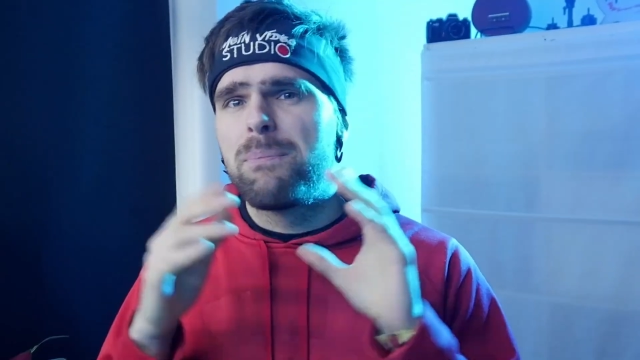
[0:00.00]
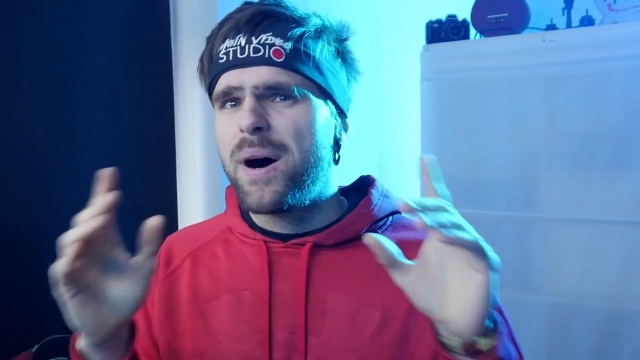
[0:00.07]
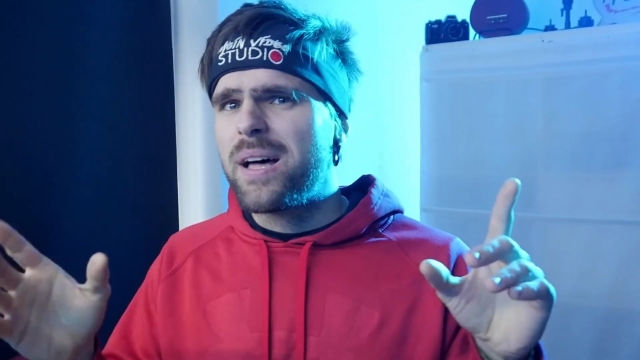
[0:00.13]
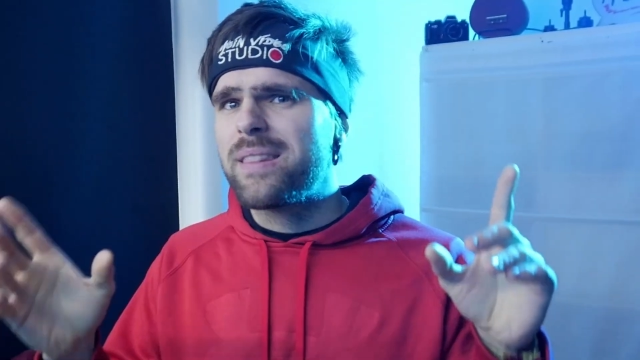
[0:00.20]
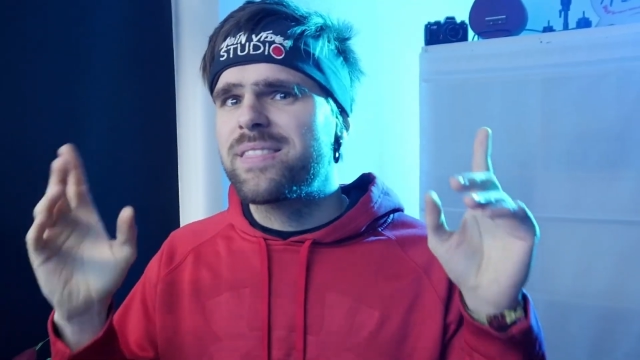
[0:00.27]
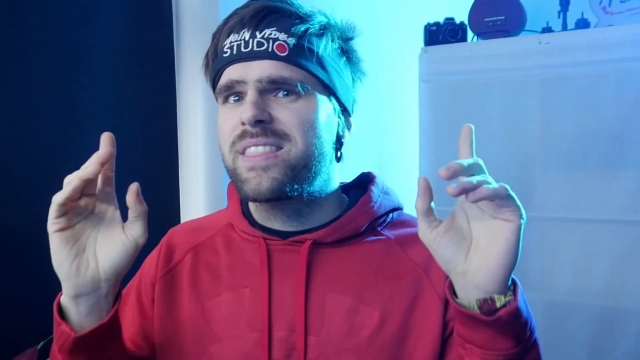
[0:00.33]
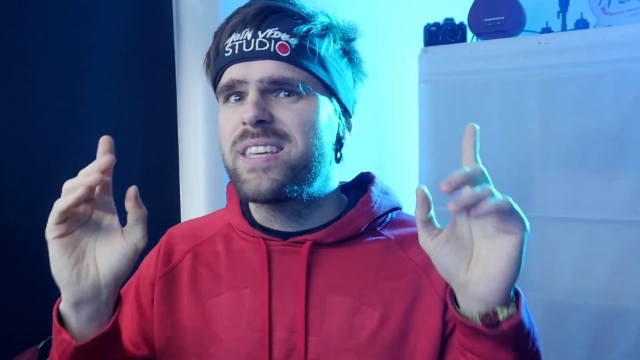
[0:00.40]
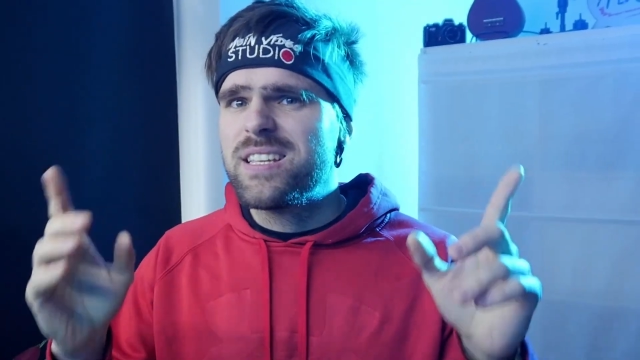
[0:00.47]

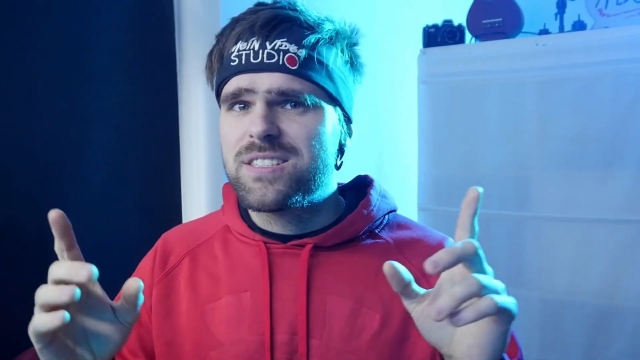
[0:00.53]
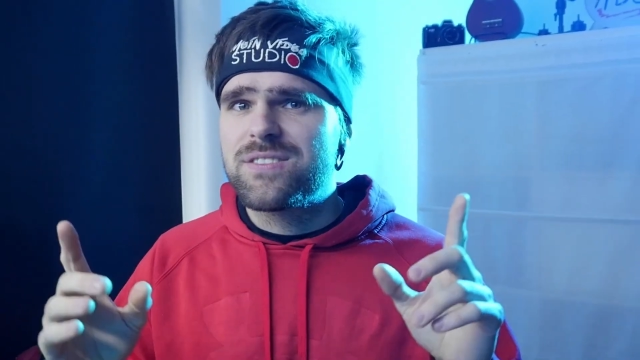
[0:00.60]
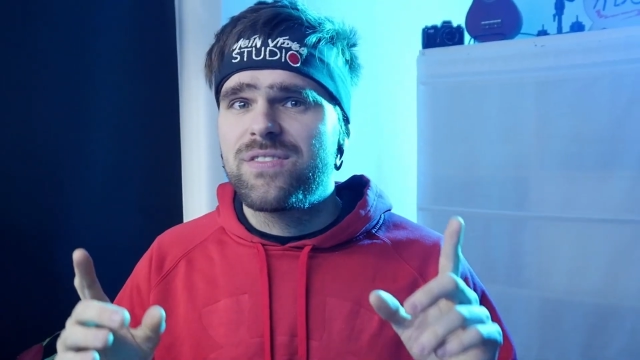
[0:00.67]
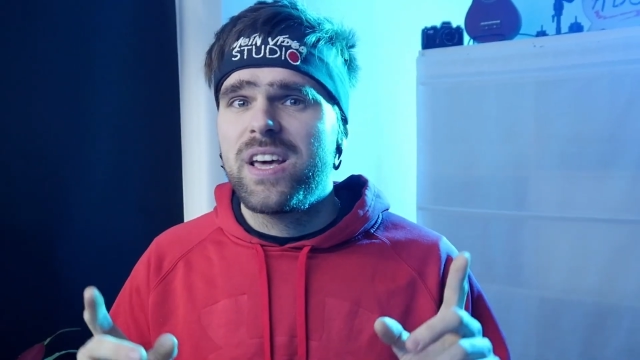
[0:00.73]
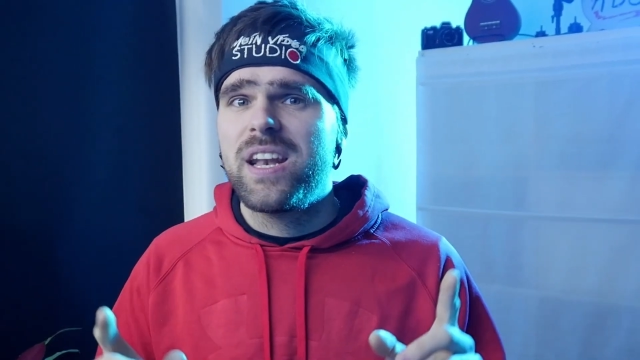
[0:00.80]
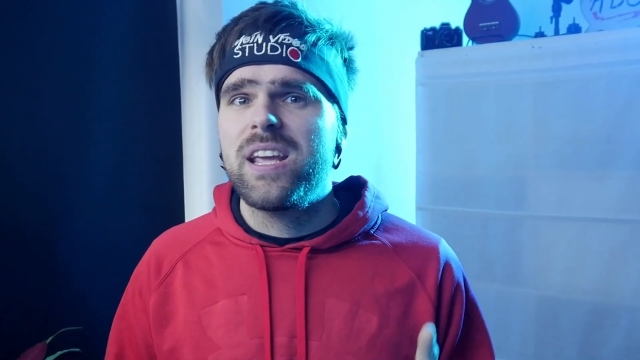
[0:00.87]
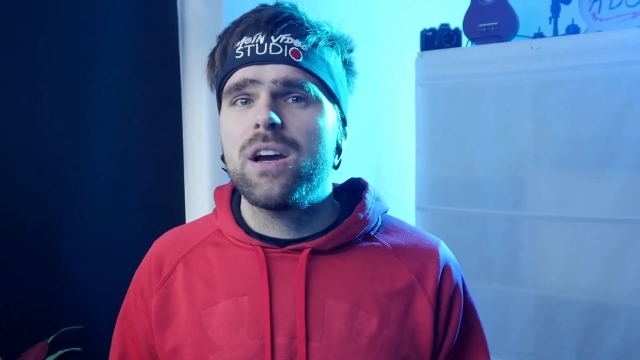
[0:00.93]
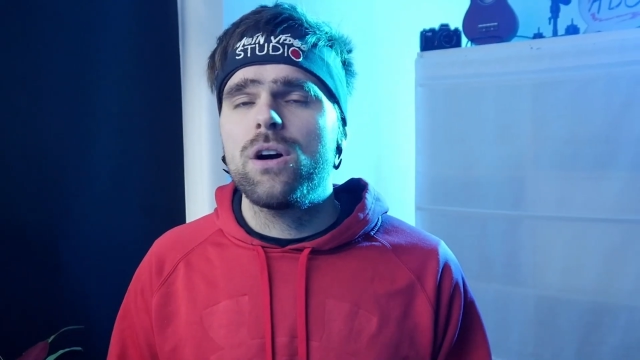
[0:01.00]
But this
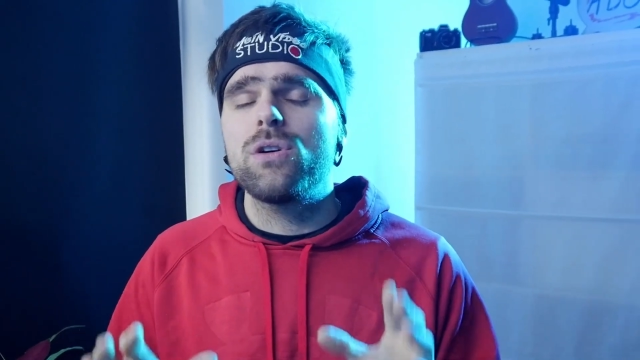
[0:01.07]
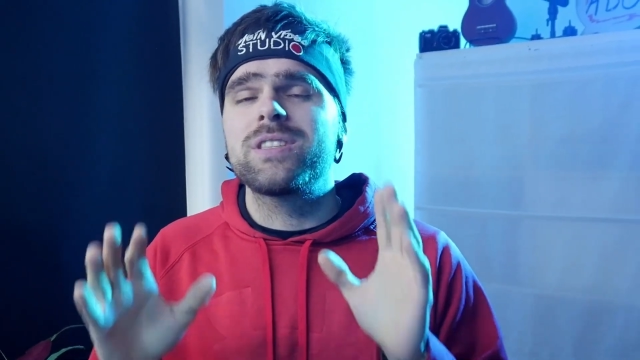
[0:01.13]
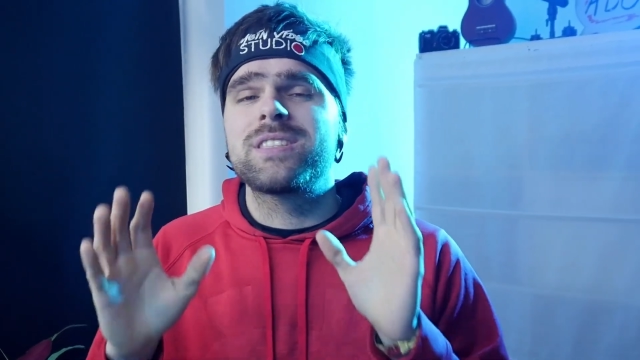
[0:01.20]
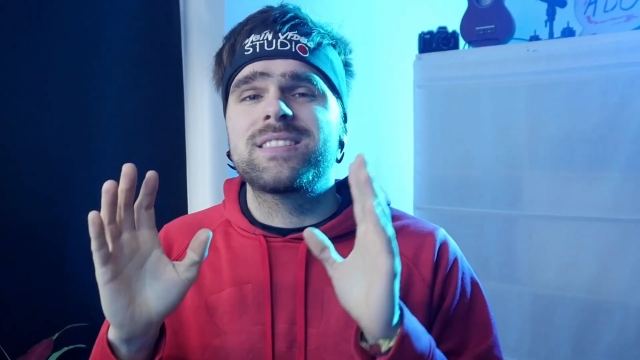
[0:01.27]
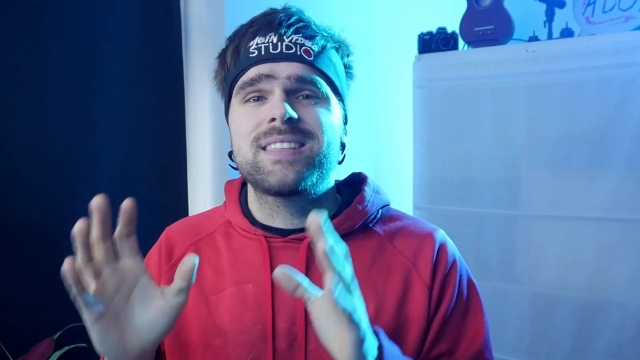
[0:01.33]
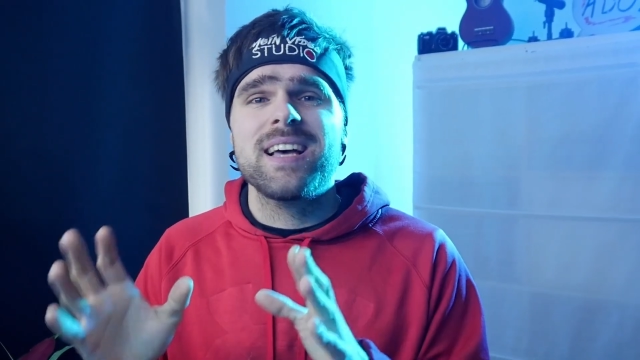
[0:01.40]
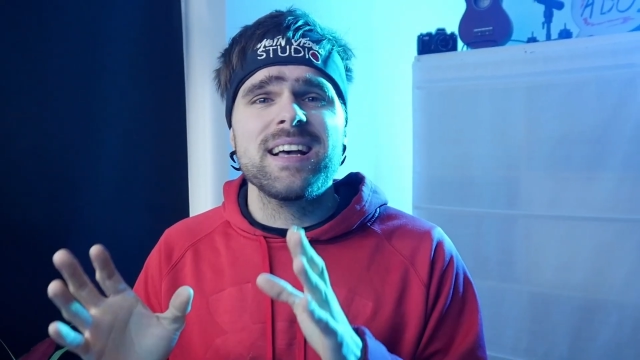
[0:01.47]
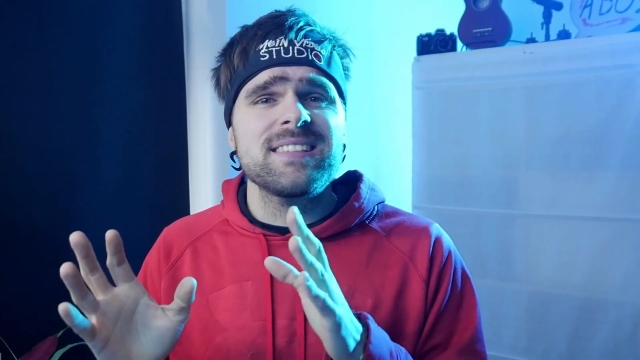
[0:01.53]
video
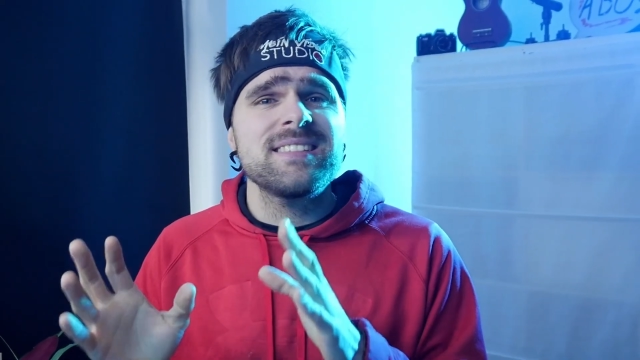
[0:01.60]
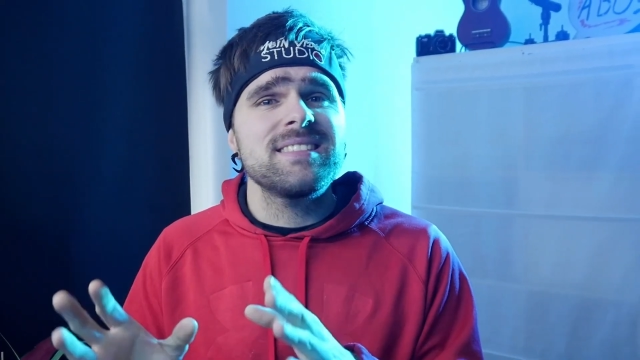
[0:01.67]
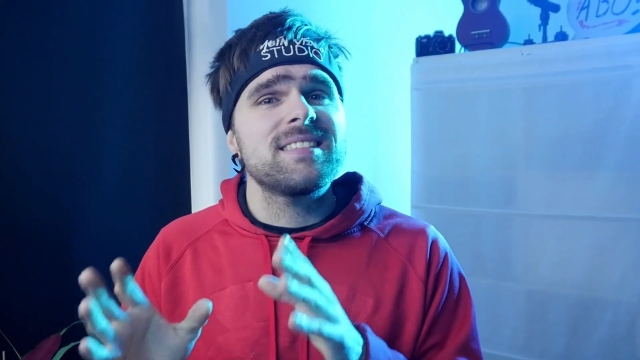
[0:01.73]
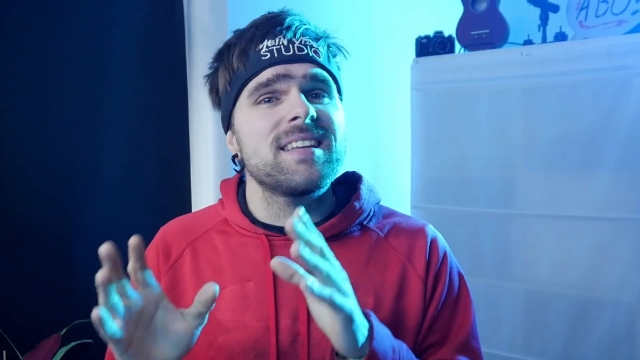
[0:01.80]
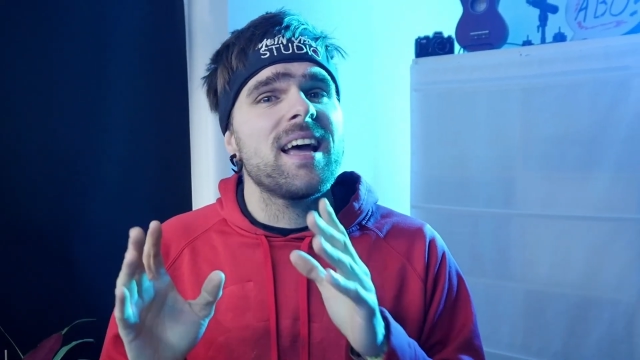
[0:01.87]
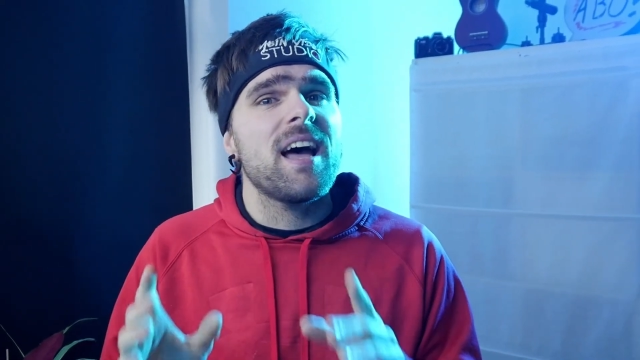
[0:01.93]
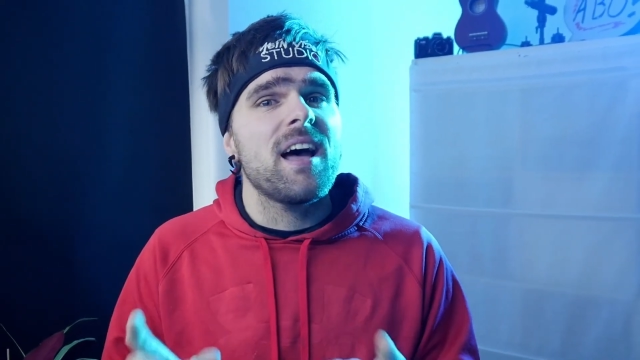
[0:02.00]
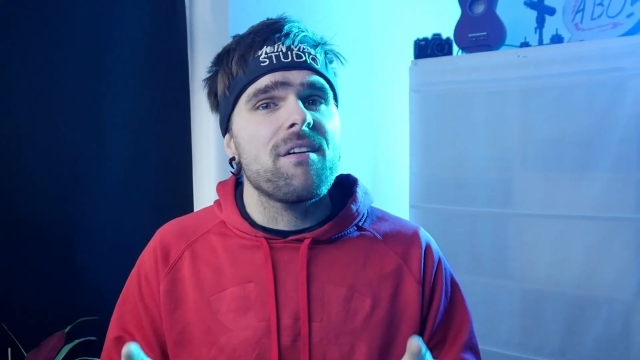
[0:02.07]
doesn't
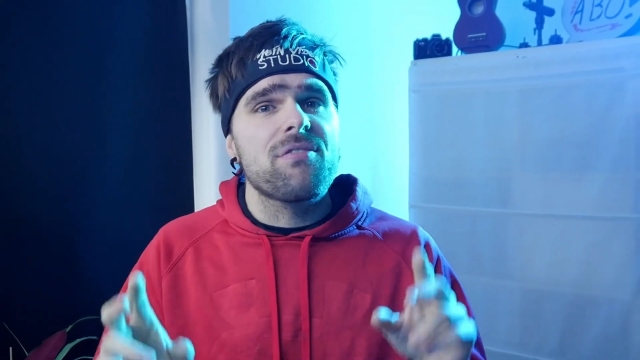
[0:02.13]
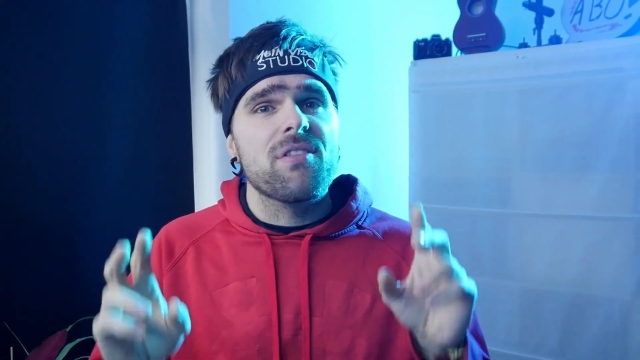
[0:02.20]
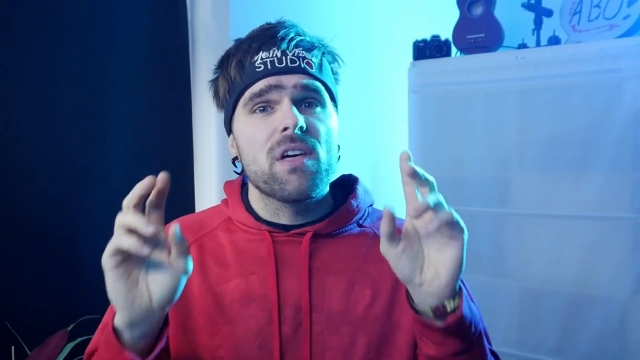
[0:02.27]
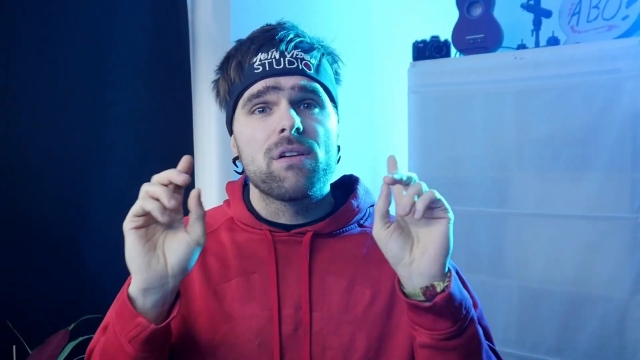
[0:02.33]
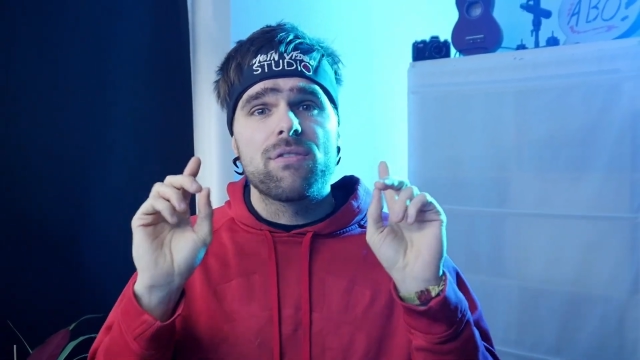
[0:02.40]
have